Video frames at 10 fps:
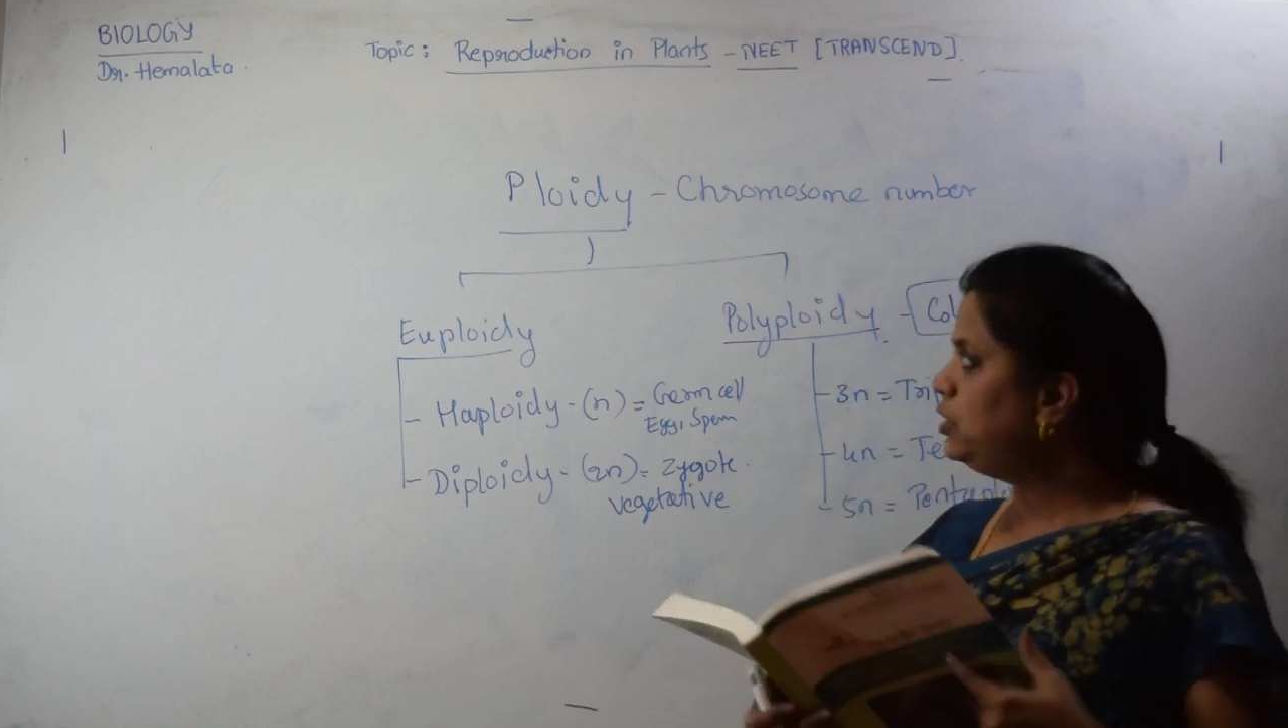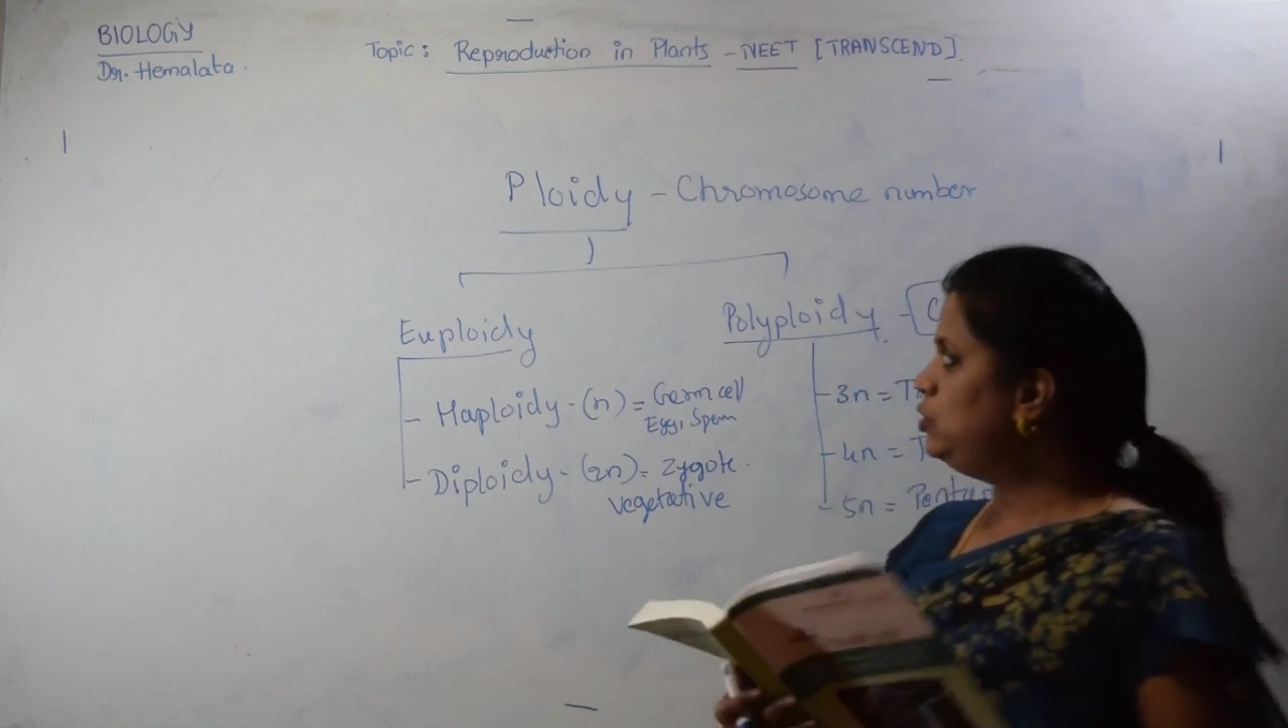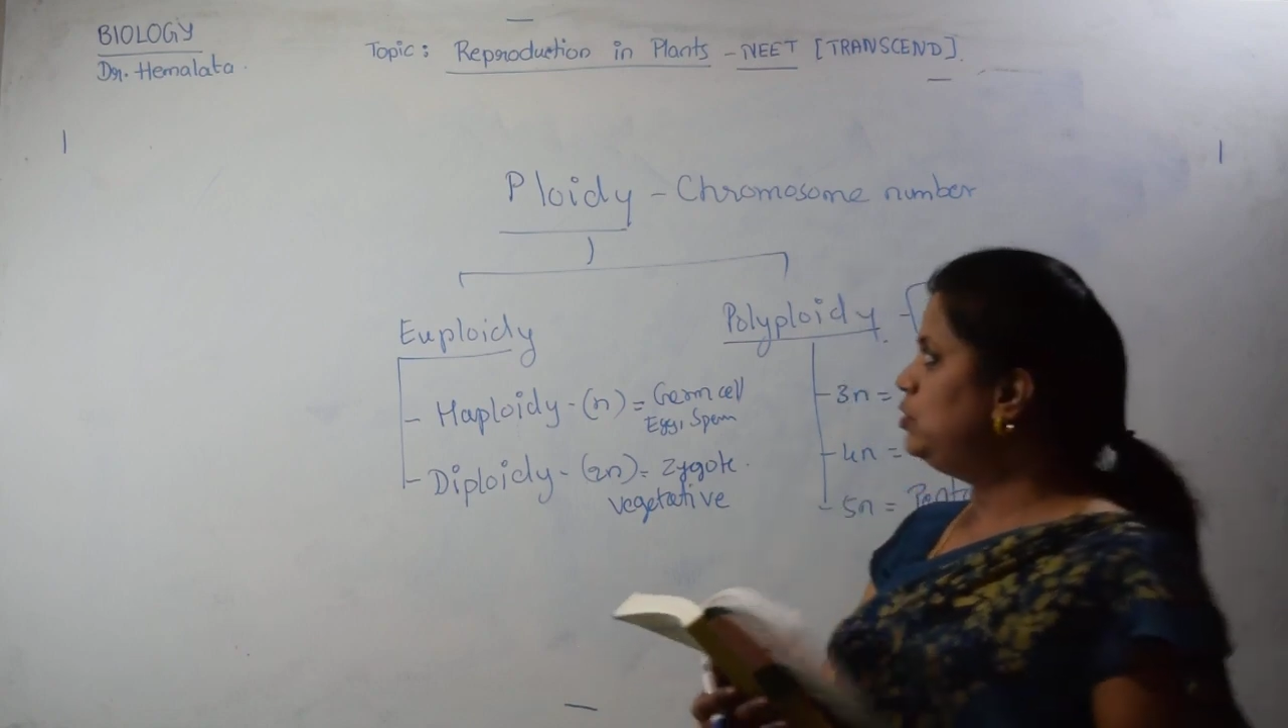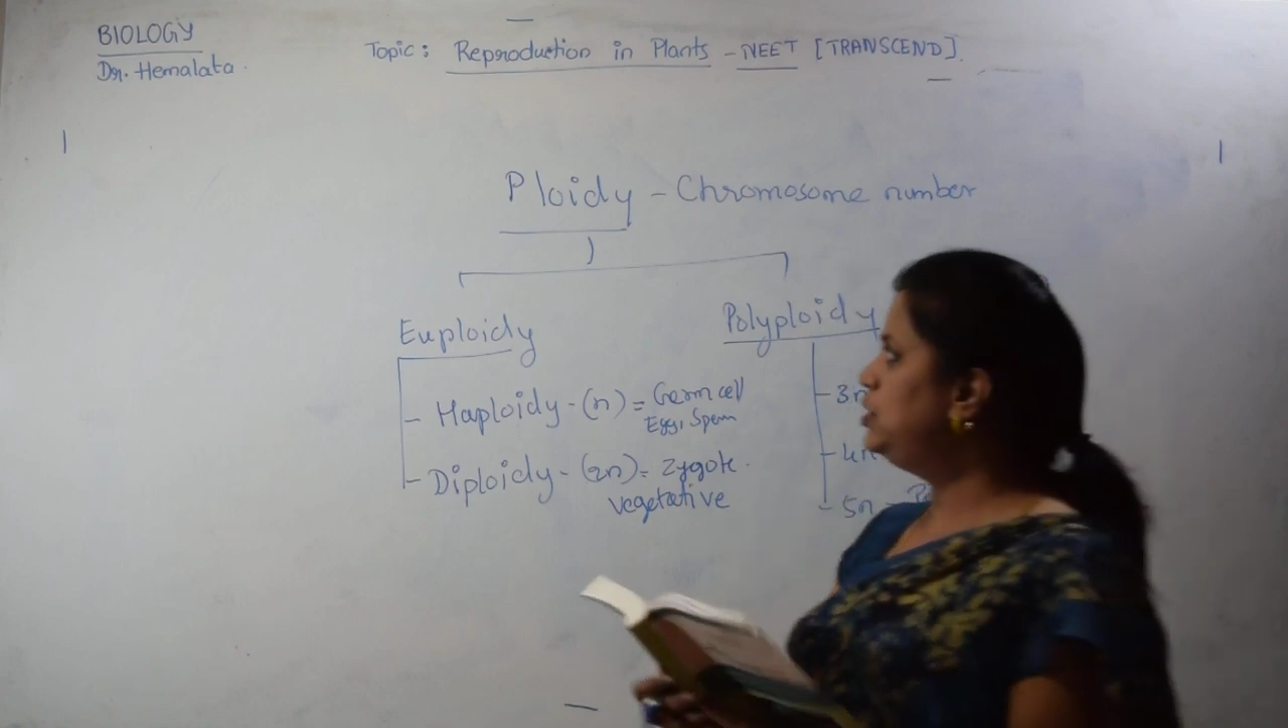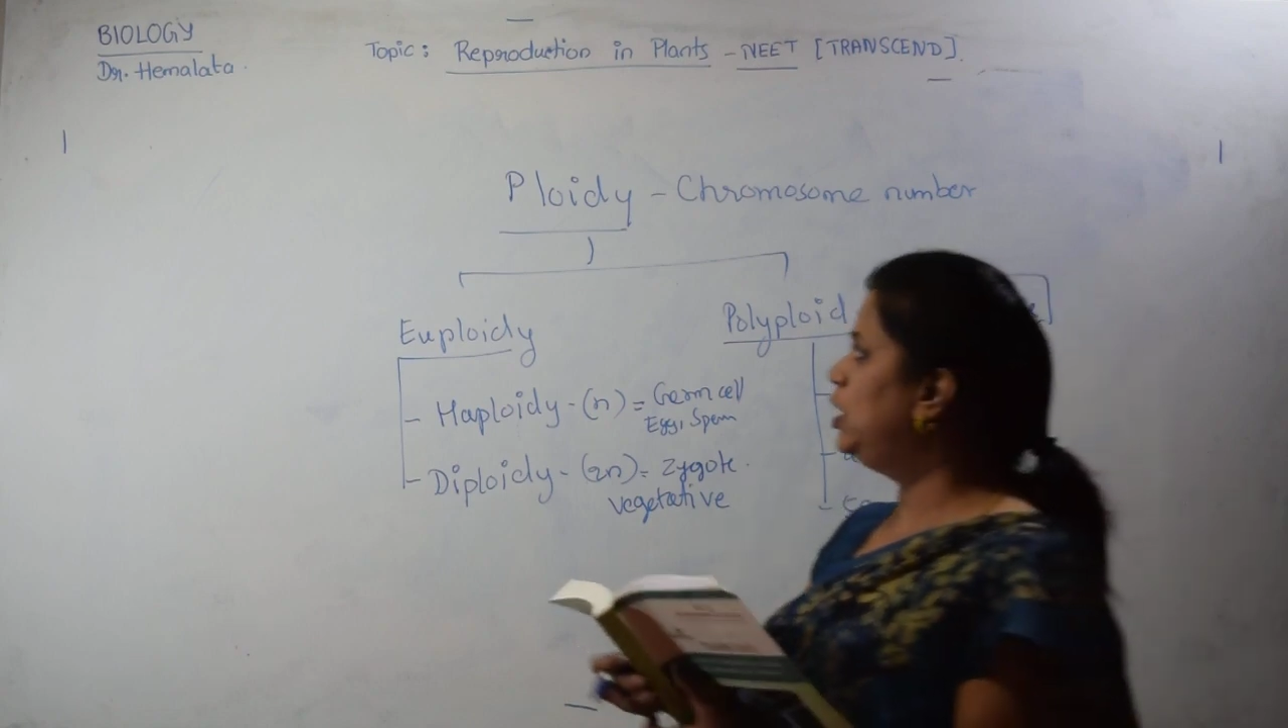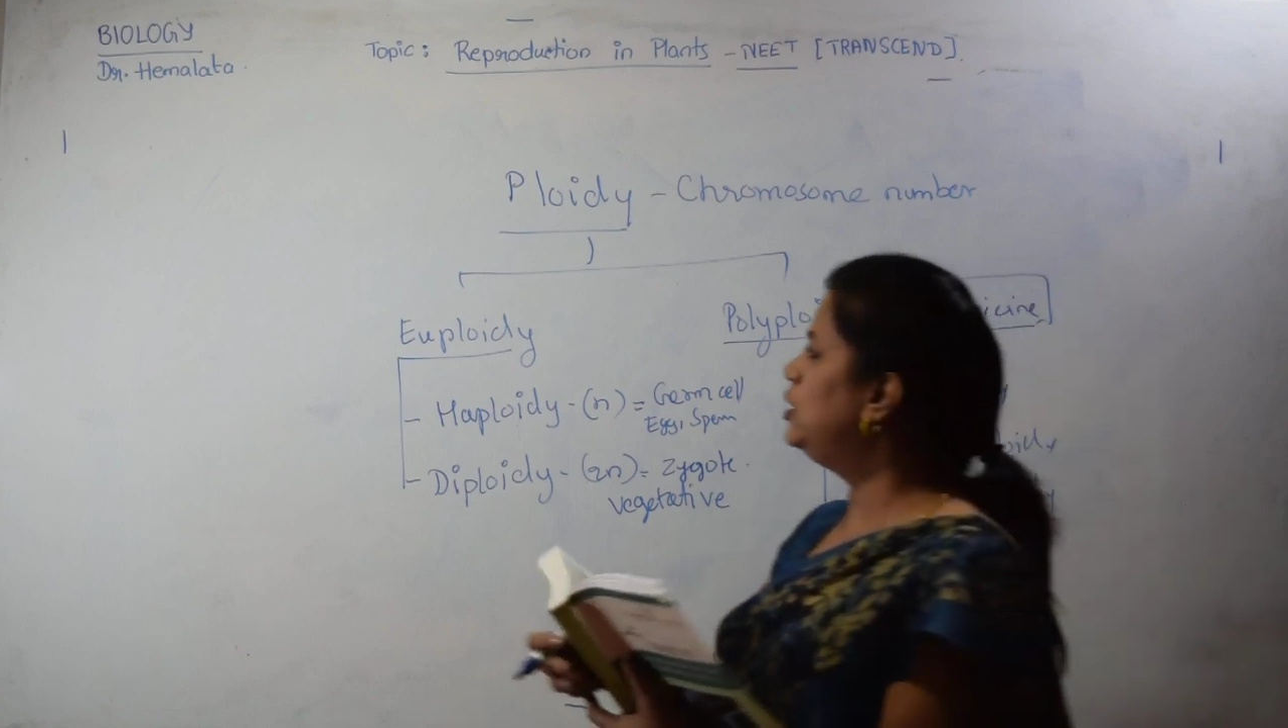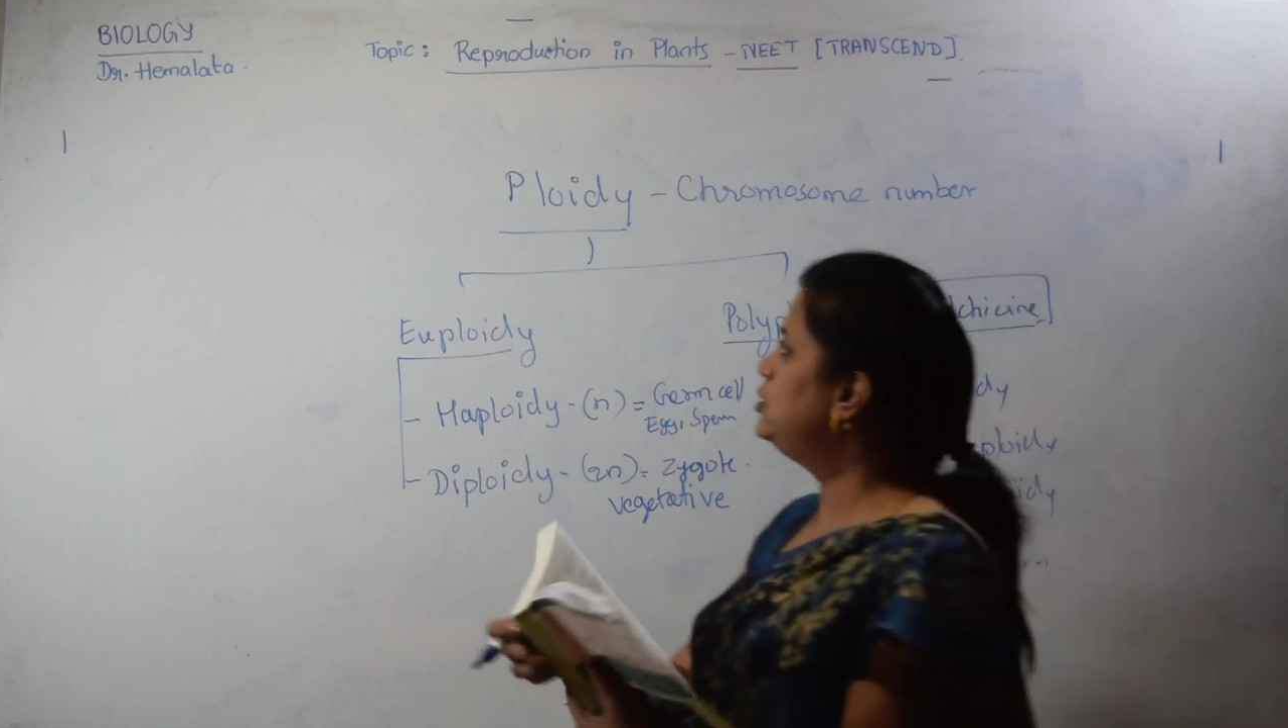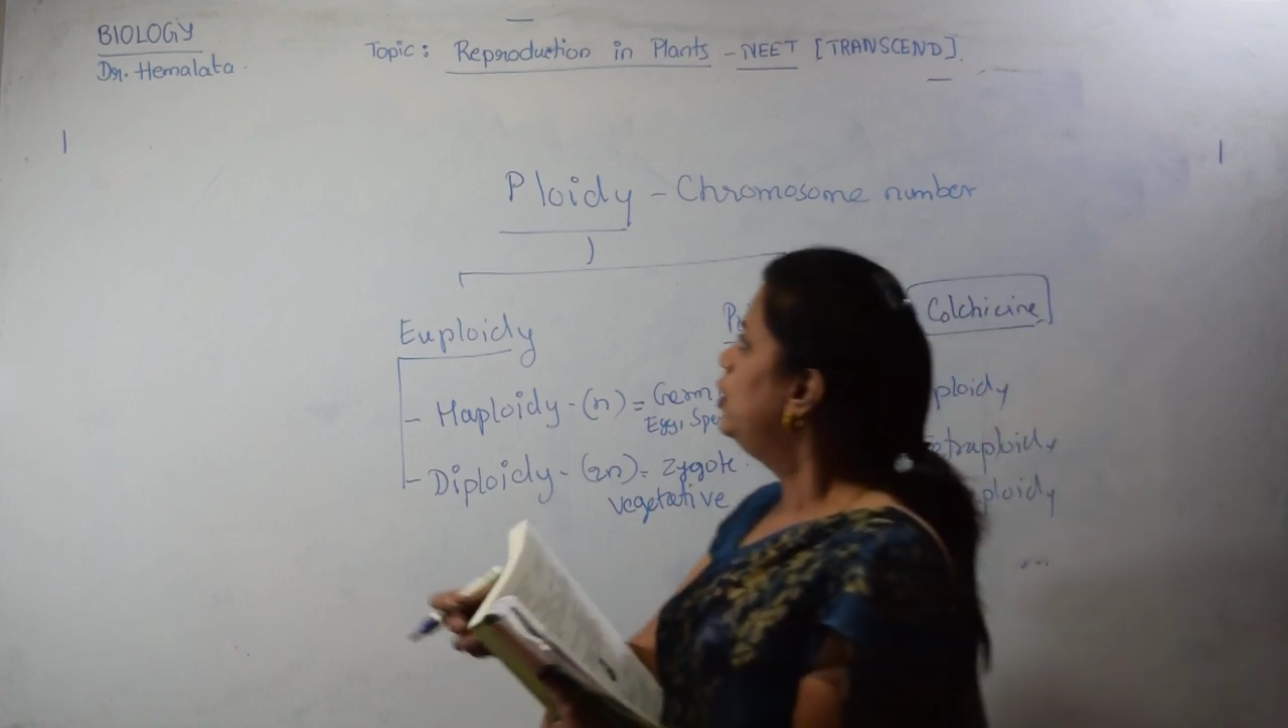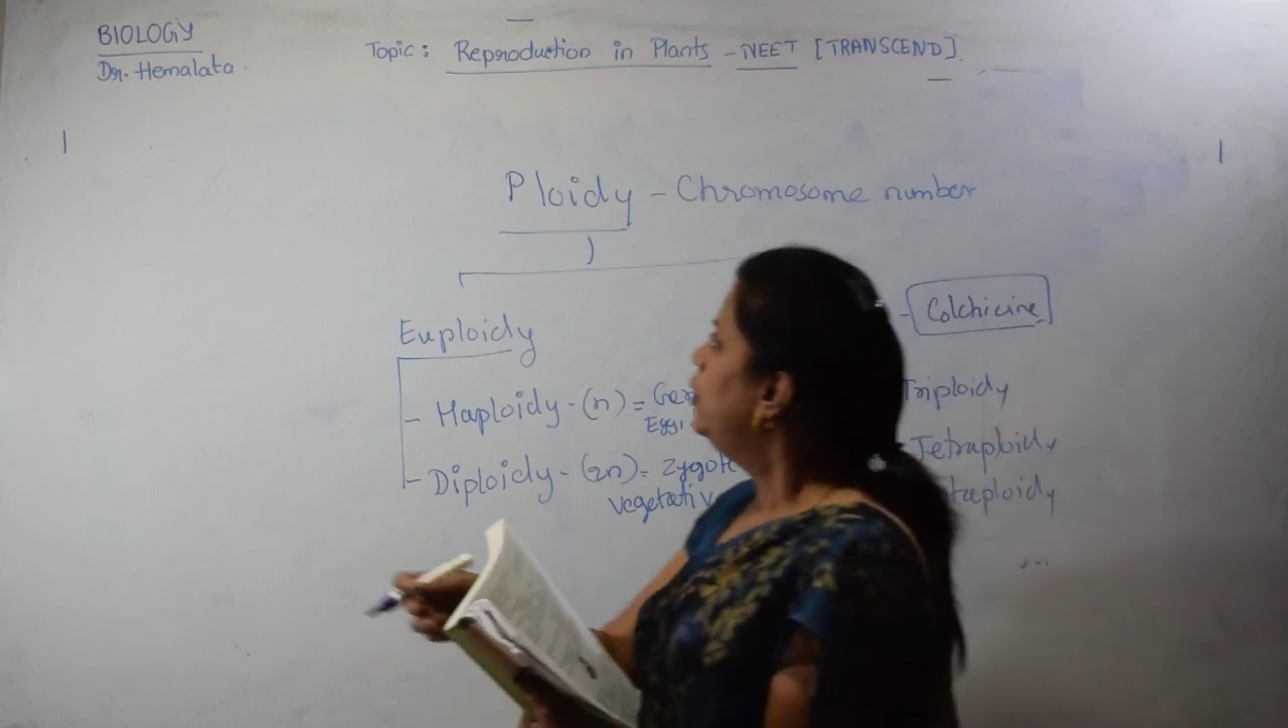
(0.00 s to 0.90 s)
nucellus?